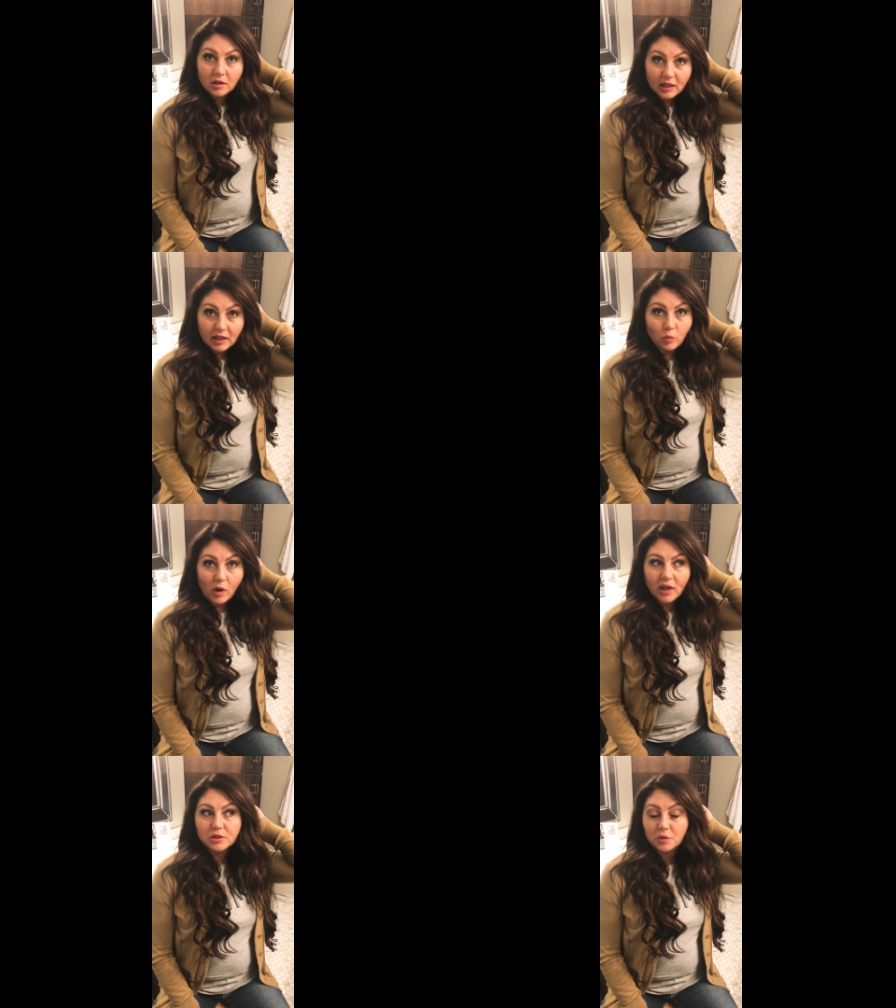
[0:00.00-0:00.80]
getting
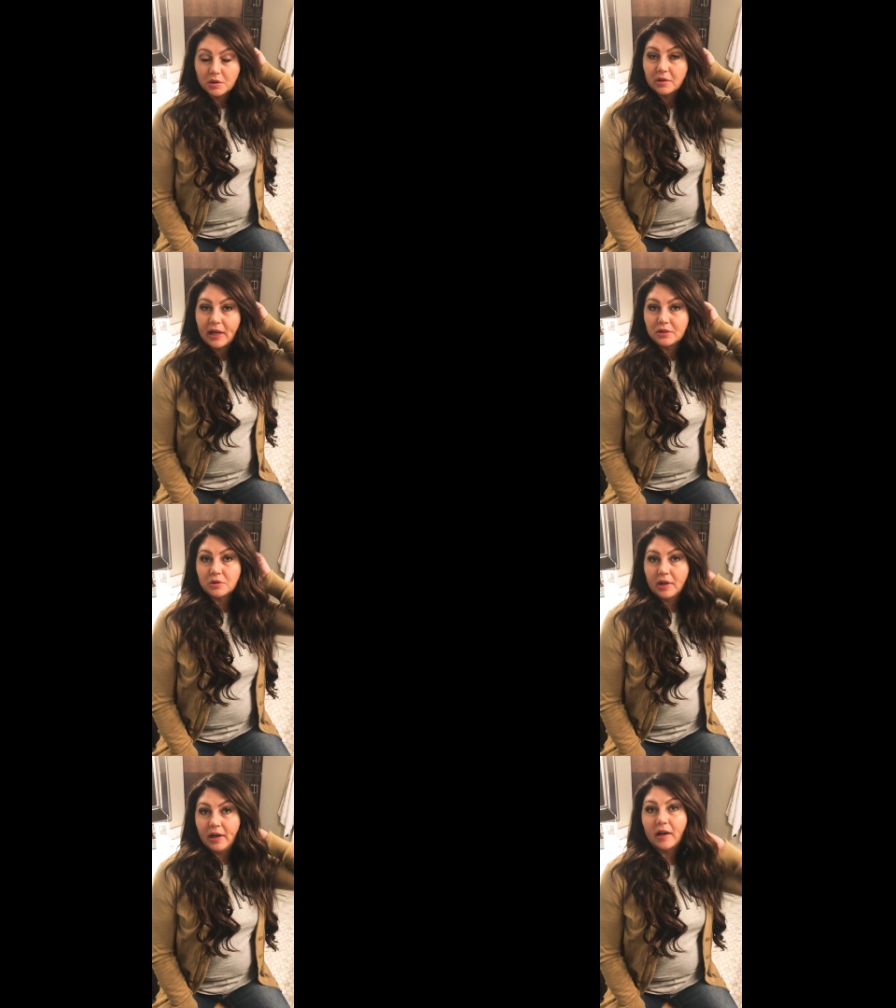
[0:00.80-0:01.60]
washed with your
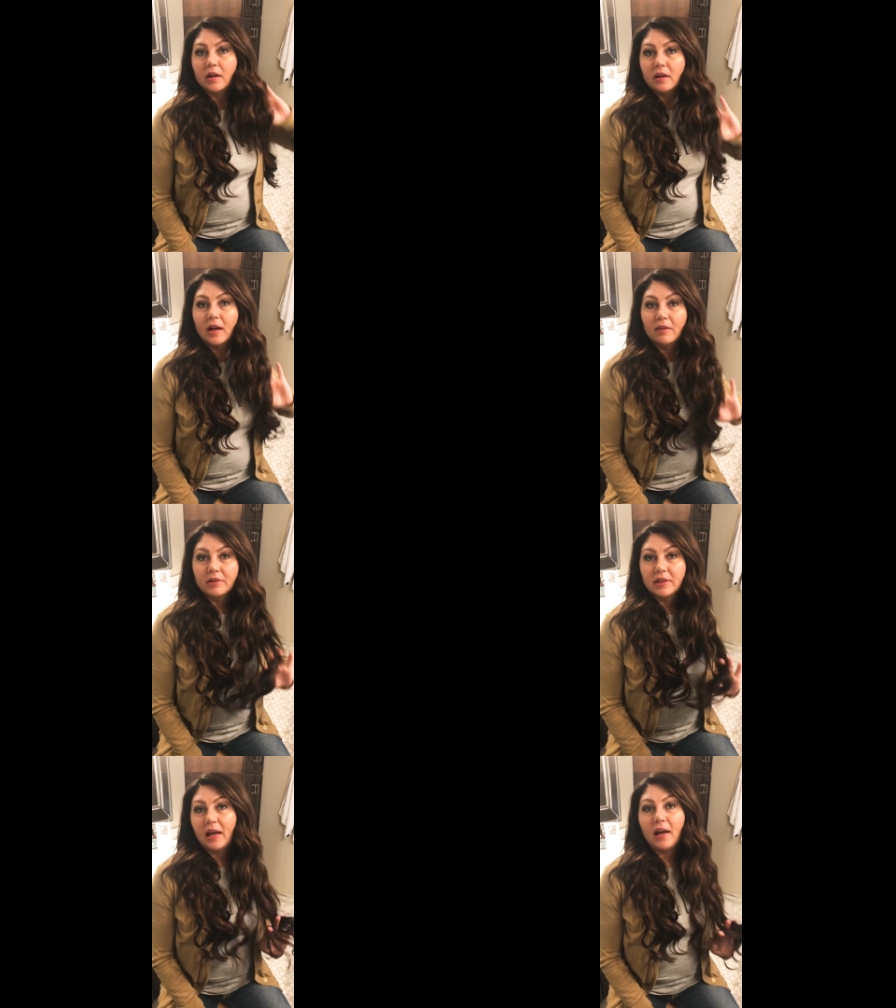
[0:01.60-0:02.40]
natural hair
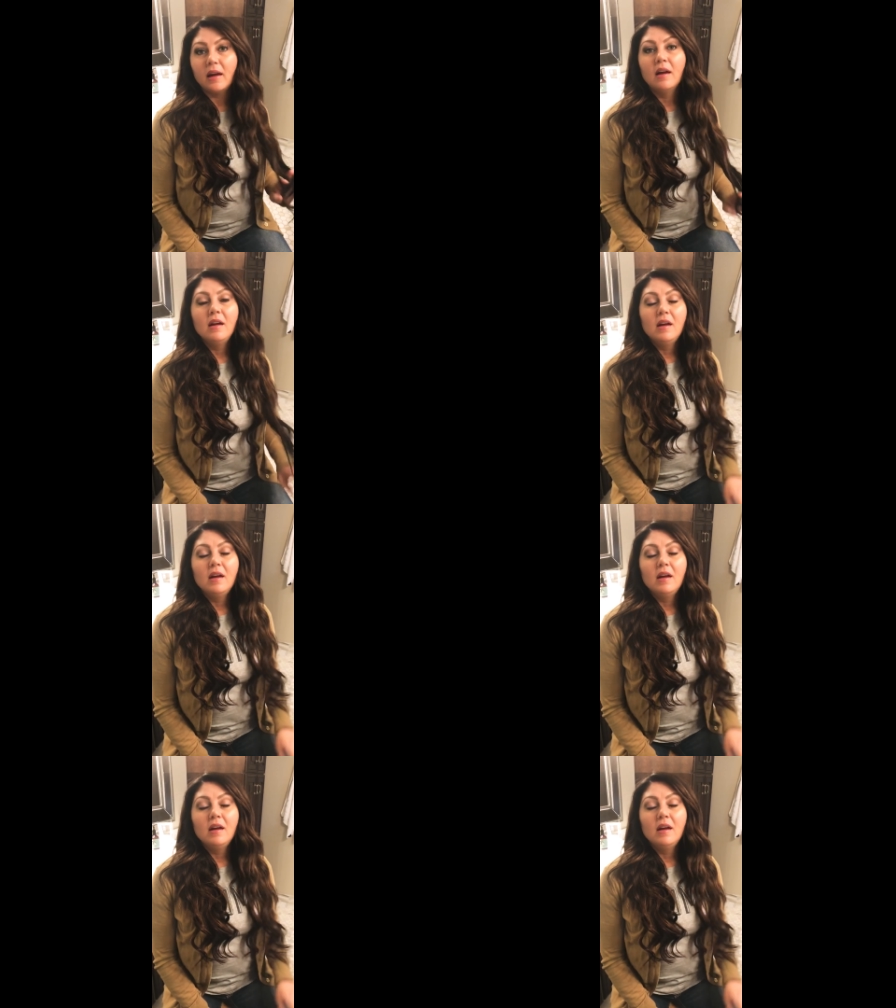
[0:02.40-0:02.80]
every day.